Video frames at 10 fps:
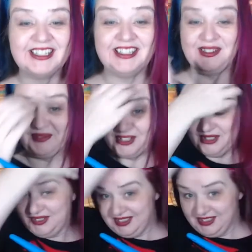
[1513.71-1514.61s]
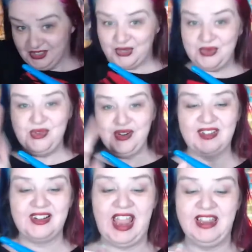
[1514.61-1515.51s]
So we're using two of
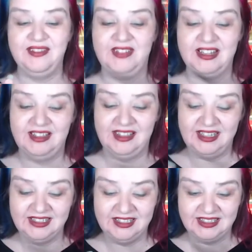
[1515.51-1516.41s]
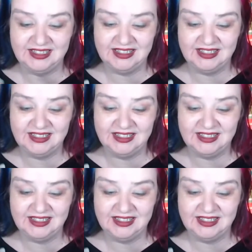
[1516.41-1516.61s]
our advent things